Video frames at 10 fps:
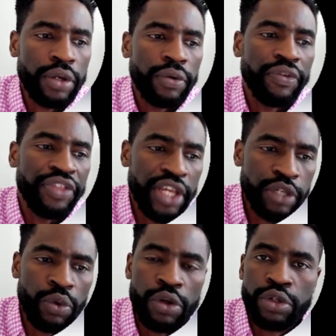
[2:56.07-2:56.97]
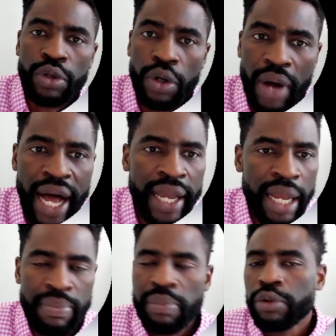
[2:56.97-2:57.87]
these will also go high
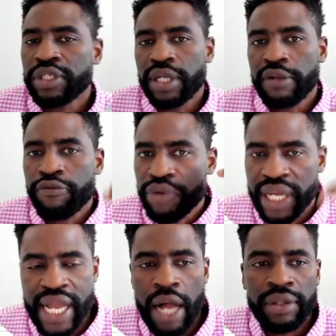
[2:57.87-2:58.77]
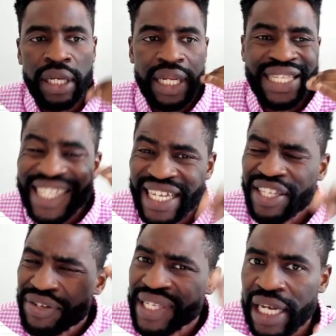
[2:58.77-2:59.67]
and people will start freaking out and they tend
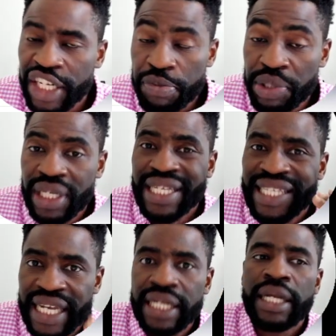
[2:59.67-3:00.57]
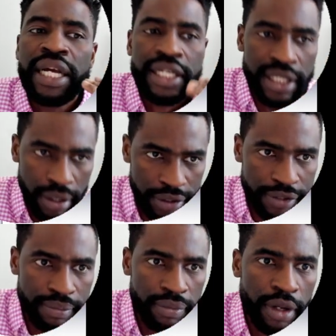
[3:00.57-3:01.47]
to sell, especially tech
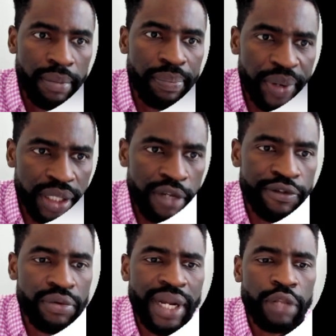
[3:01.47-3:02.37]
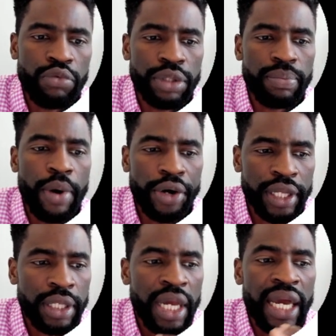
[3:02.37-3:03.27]
stocks. But if you look at what the
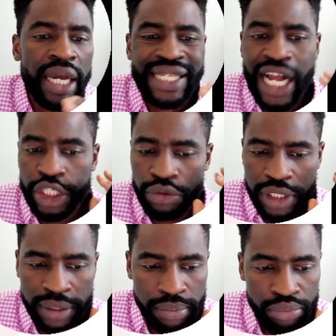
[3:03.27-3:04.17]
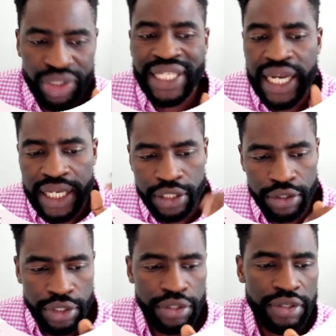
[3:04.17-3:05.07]
market is actually pretending to
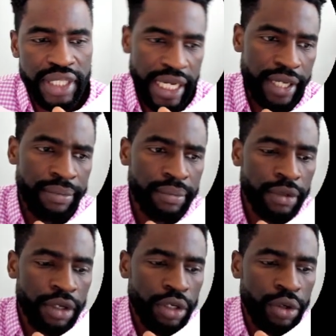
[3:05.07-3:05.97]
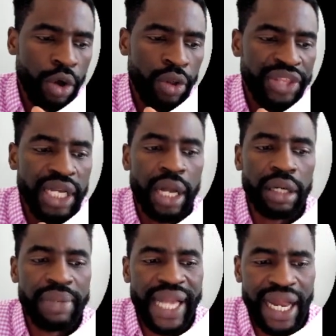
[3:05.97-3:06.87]
do today, on the
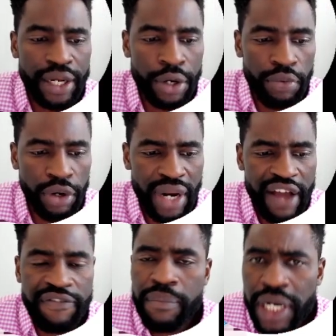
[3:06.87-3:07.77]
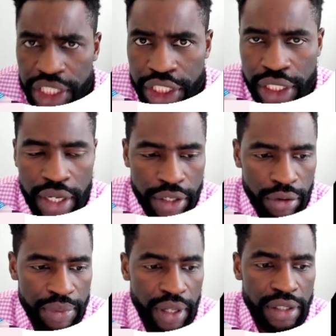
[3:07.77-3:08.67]
economic calendar, we don't have much,
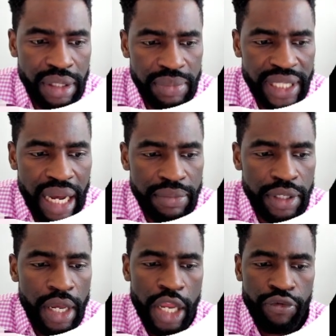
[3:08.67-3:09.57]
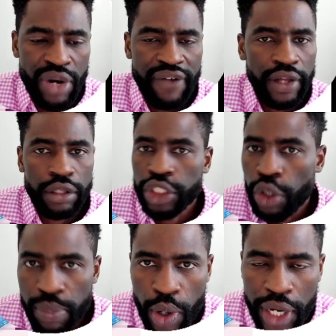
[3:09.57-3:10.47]
because sometimes if we have like the
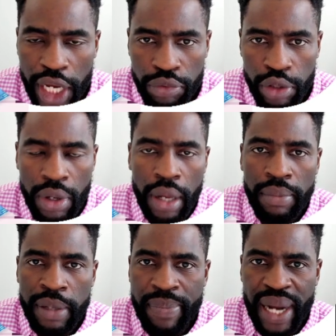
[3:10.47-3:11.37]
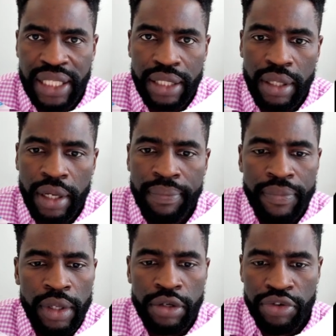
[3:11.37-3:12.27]
job market, which impacted the
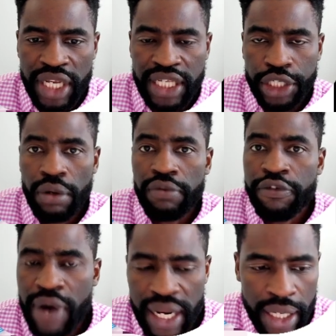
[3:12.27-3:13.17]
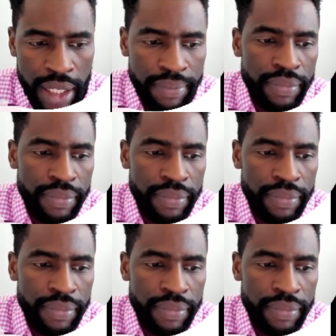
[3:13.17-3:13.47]
trading session on Friday,